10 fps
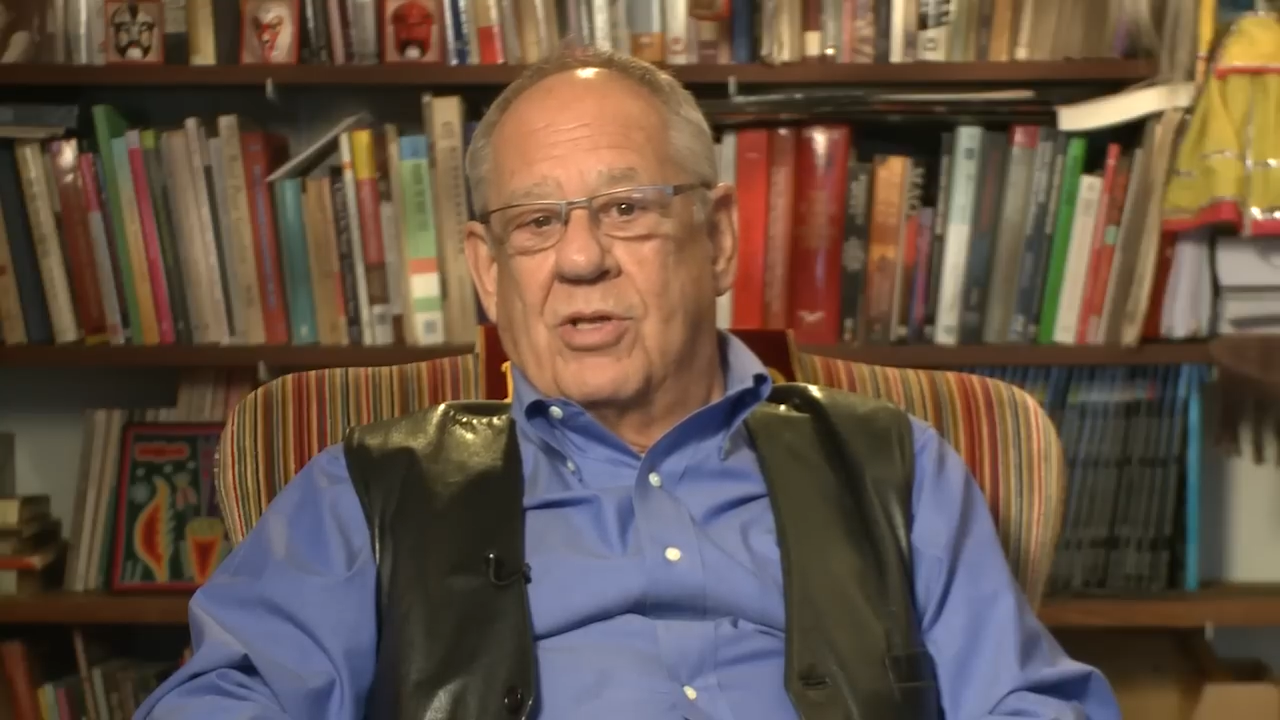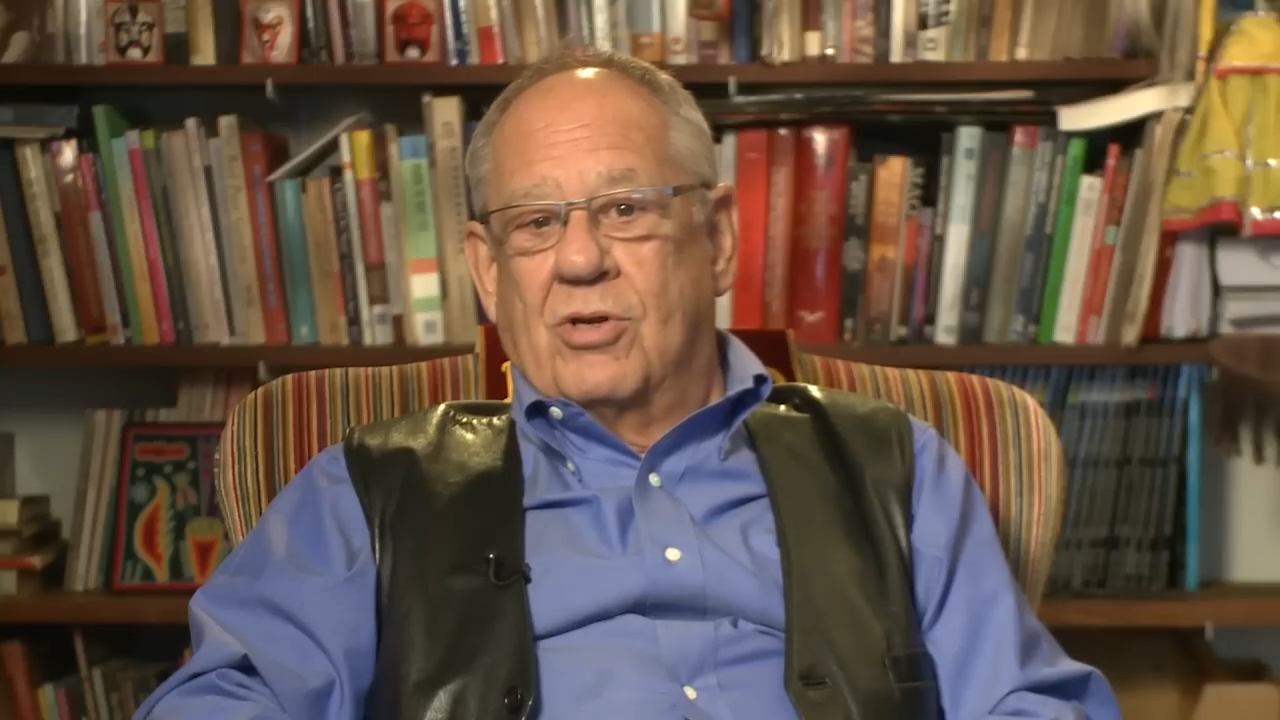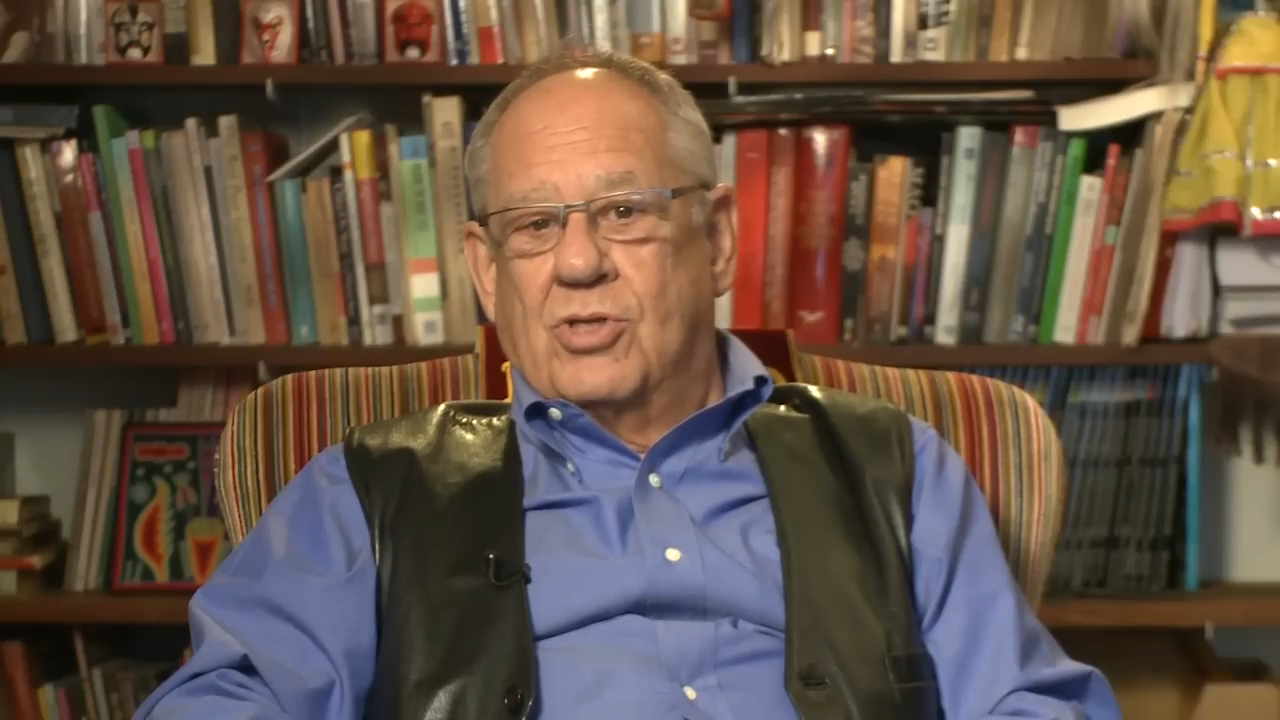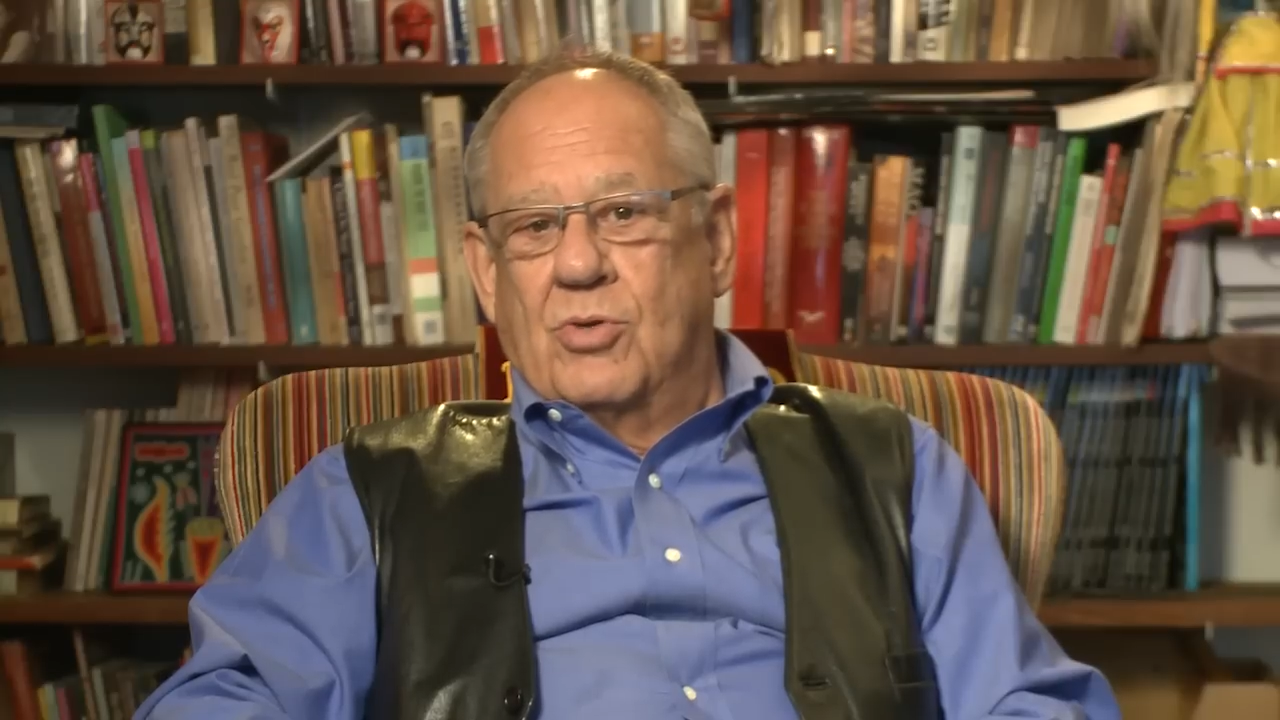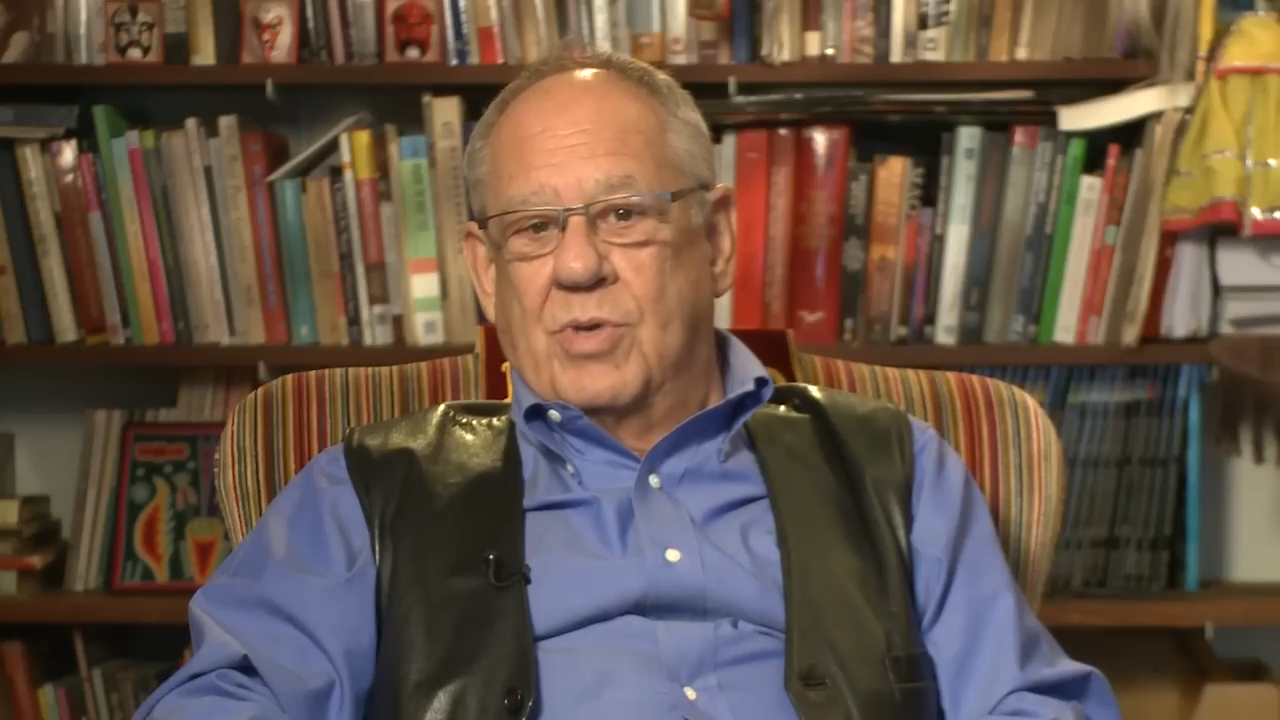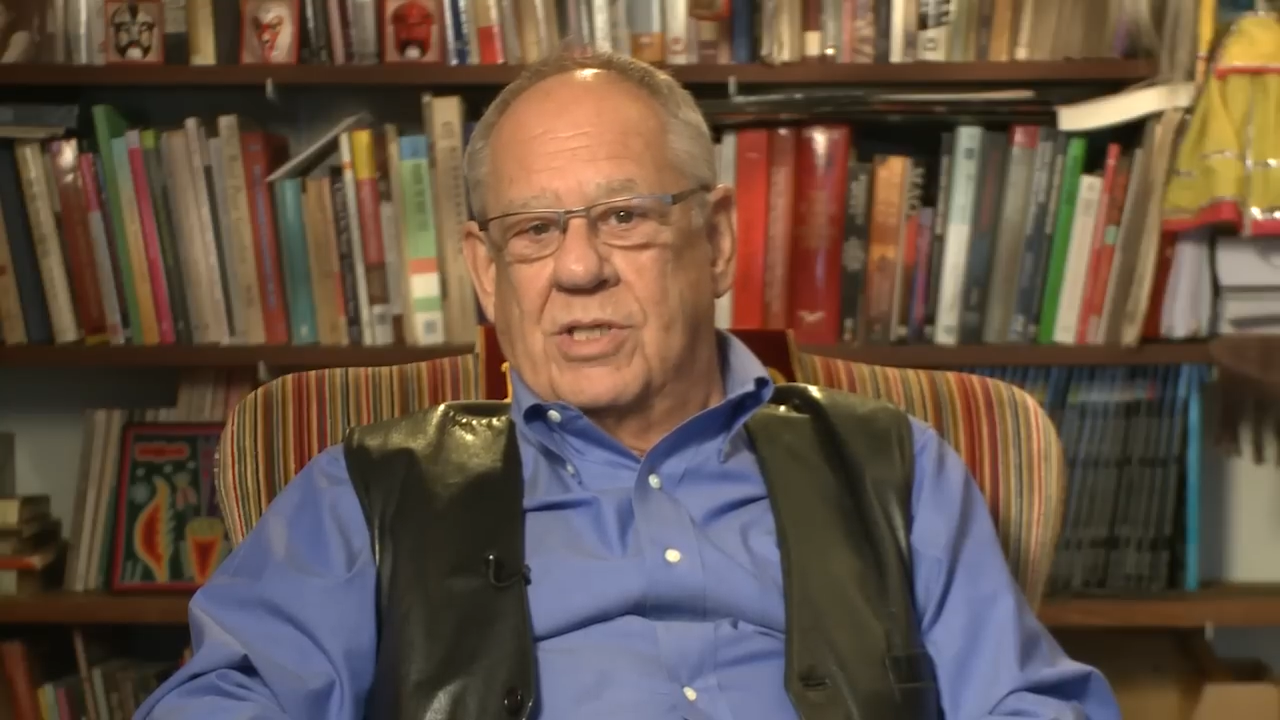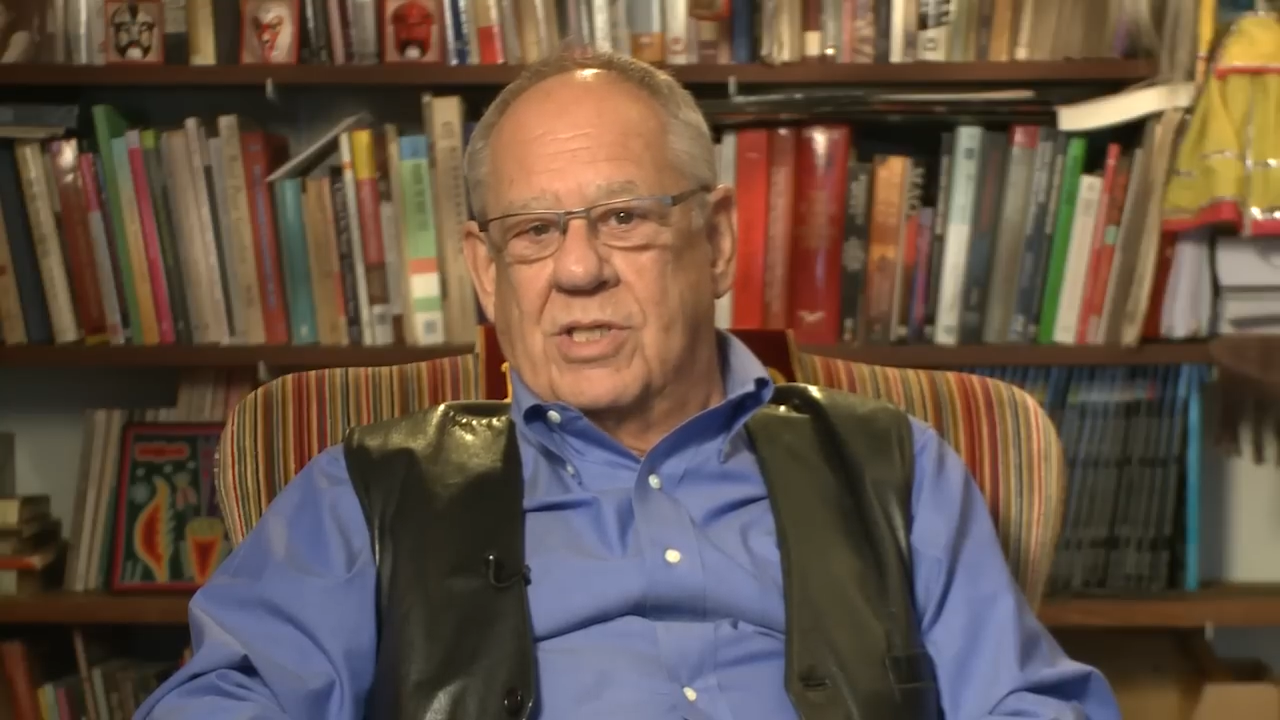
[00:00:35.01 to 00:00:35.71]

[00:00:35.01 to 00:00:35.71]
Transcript: They're doing